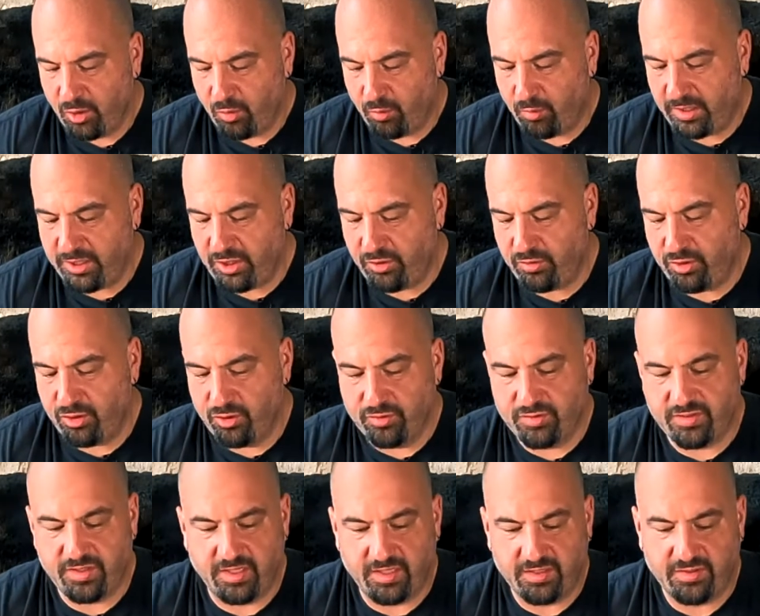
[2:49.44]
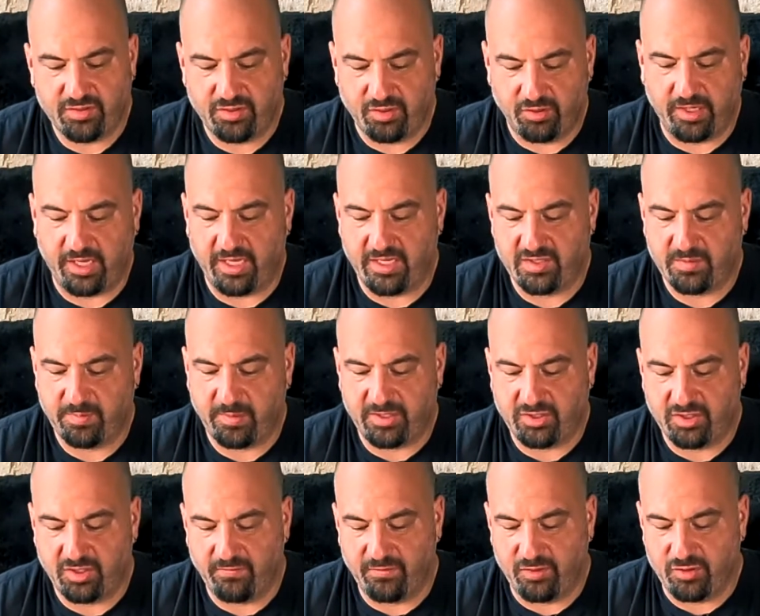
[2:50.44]
when you use this, okay,
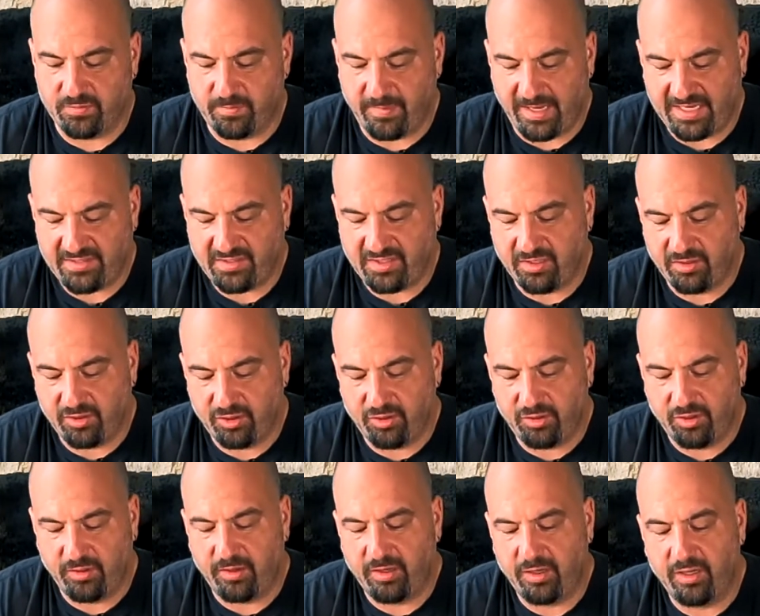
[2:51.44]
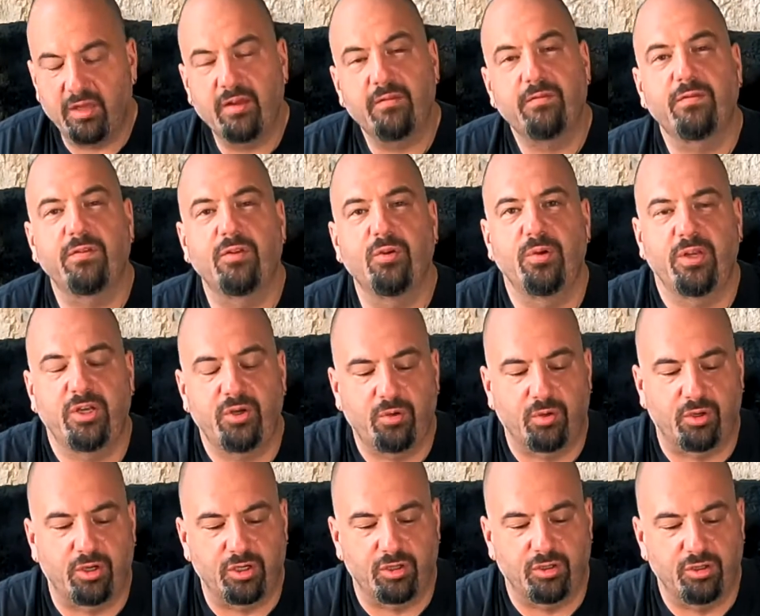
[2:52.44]
especially if you use masking fluid
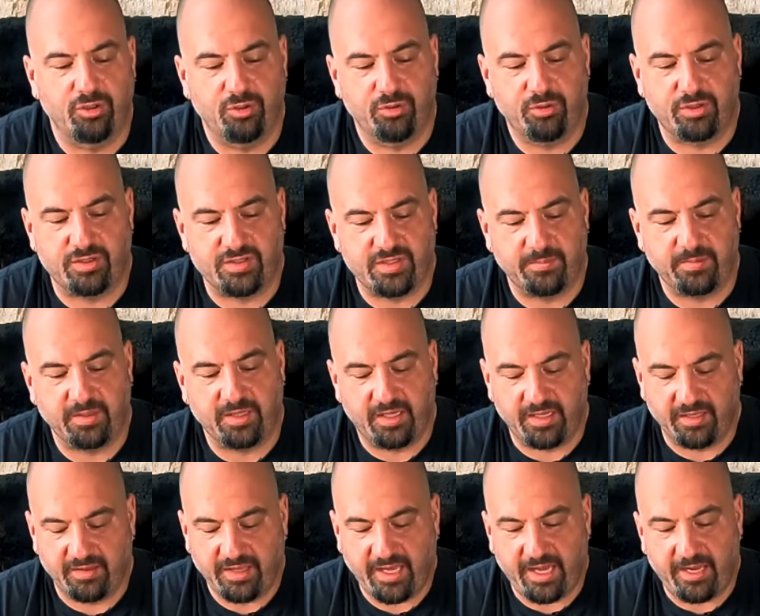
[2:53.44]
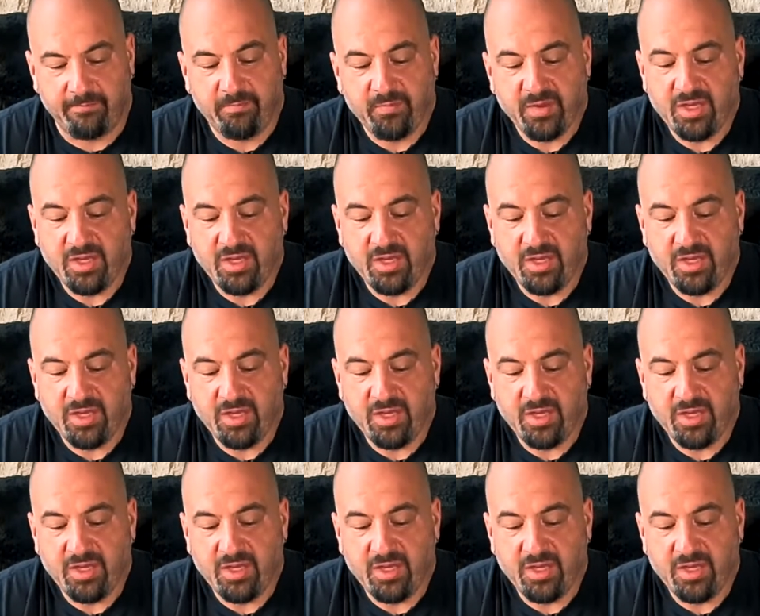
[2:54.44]
or a glue or something like that,